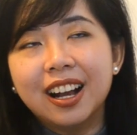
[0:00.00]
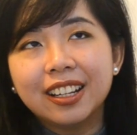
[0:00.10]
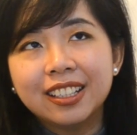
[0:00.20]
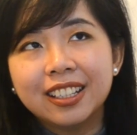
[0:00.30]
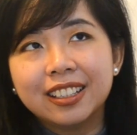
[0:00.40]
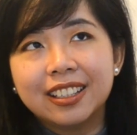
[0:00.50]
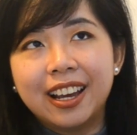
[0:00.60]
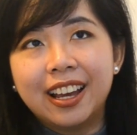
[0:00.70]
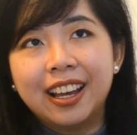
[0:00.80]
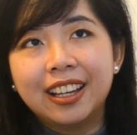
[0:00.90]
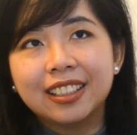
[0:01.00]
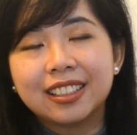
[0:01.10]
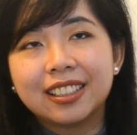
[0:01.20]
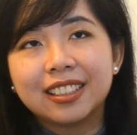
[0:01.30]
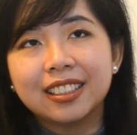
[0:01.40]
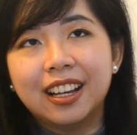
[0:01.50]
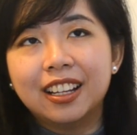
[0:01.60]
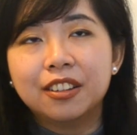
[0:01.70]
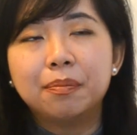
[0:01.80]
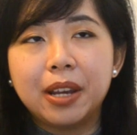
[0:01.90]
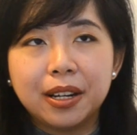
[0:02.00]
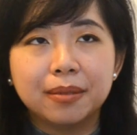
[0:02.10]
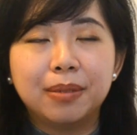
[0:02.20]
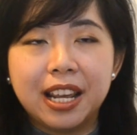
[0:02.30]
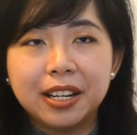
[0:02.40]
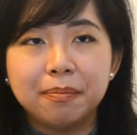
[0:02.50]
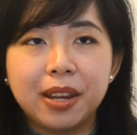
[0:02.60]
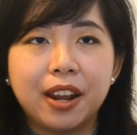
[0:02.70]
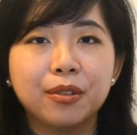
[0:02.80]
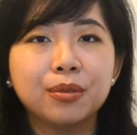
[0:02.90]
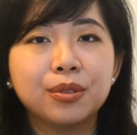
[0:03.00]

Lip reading: Other than that, I love playing the piano.